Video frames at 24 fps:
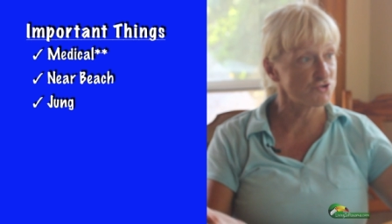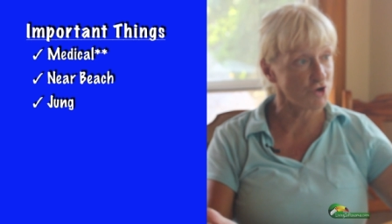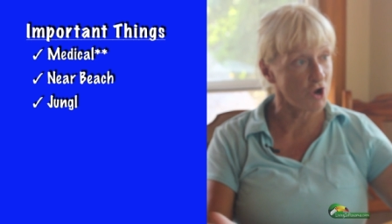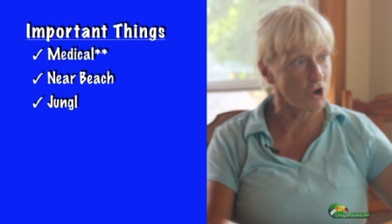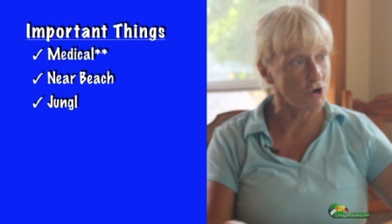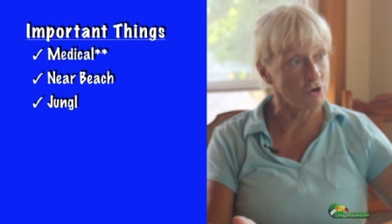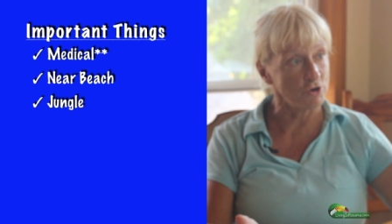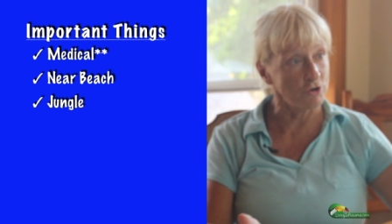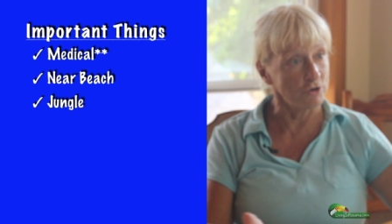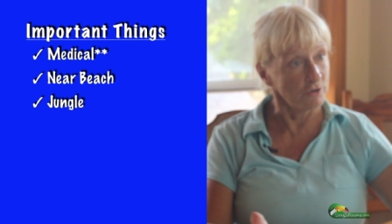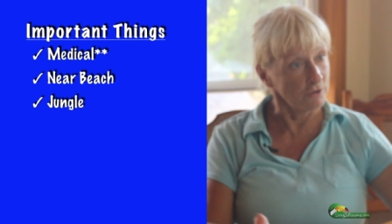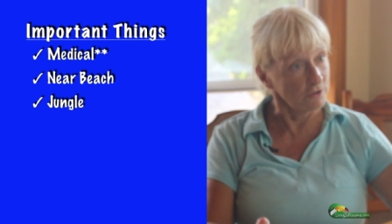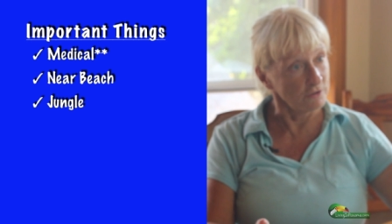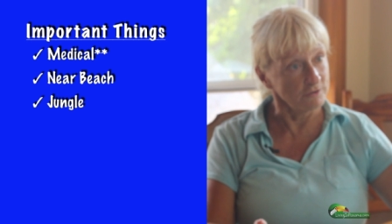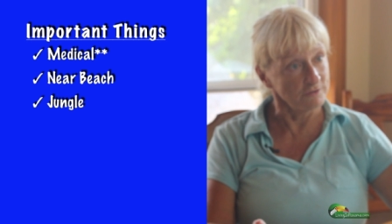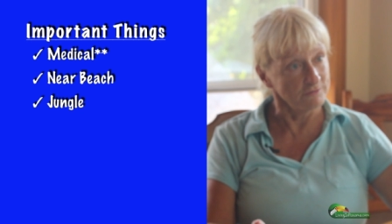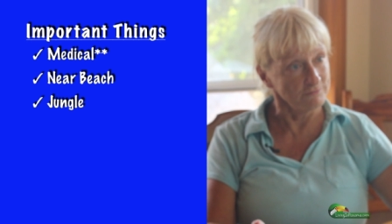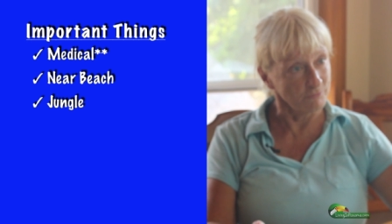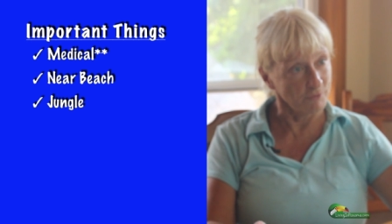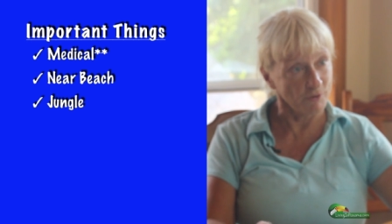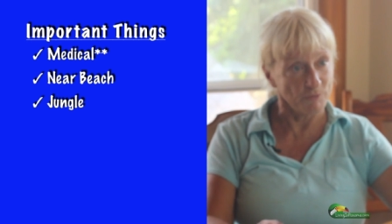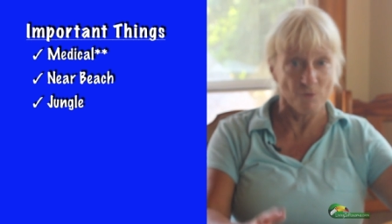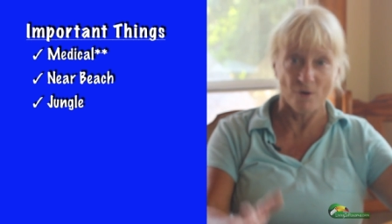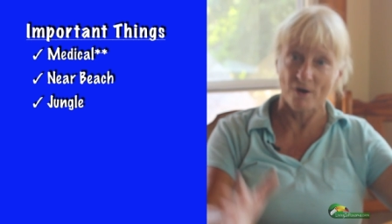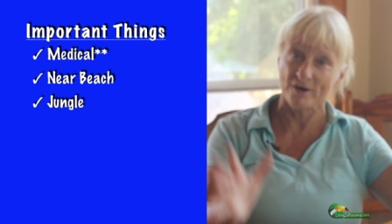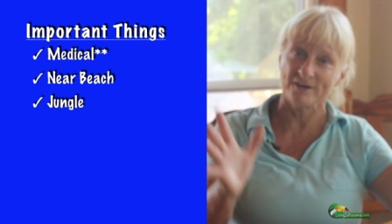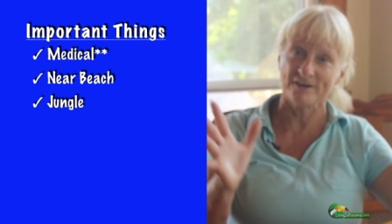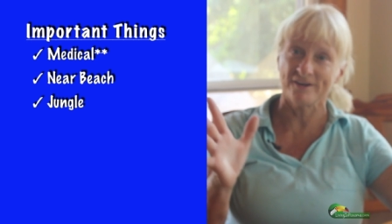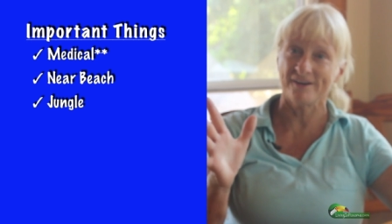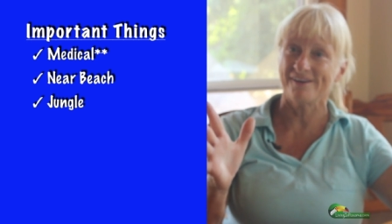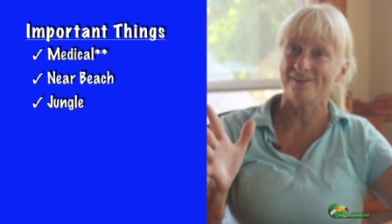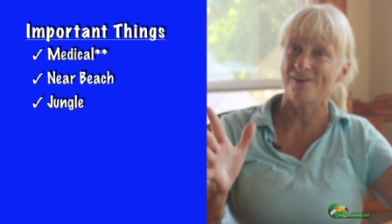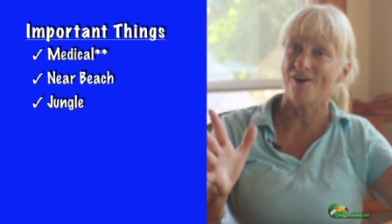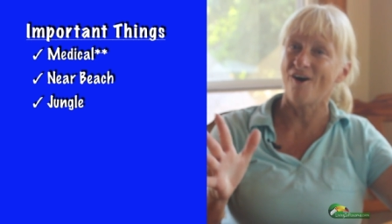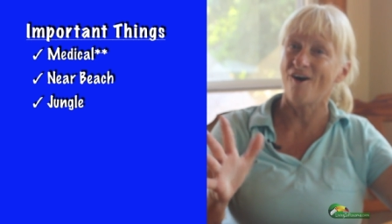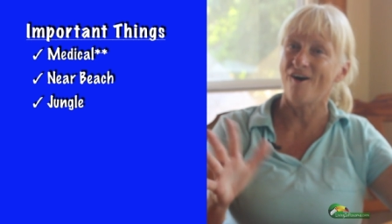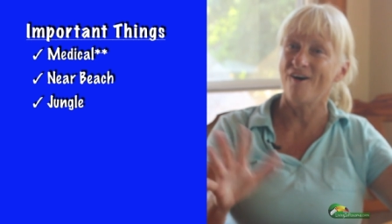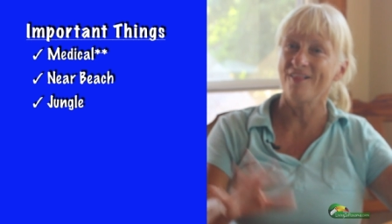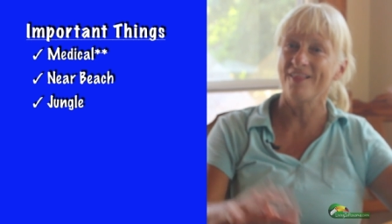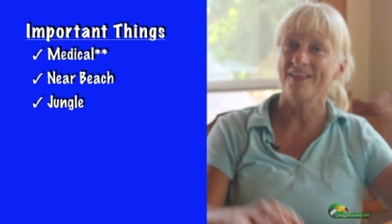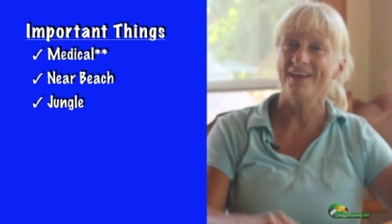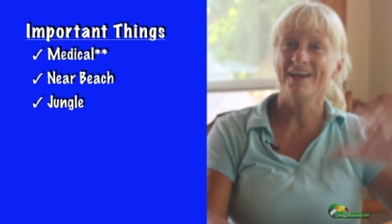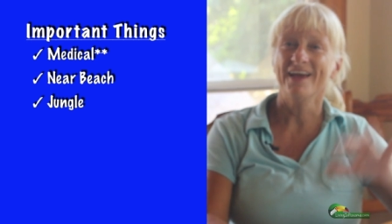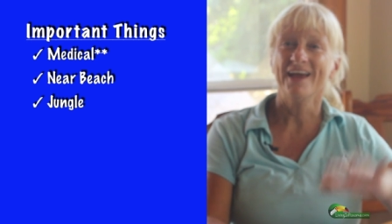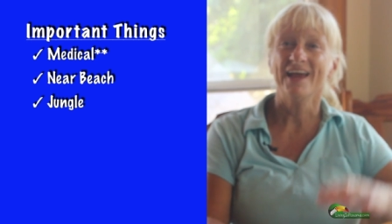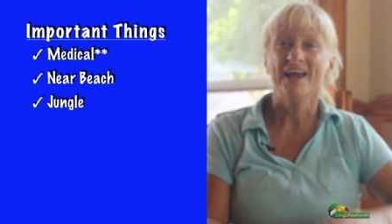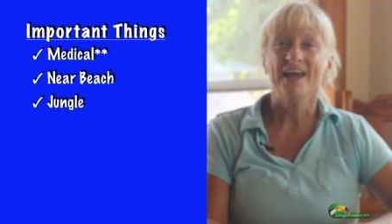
jungle. We wanted it all.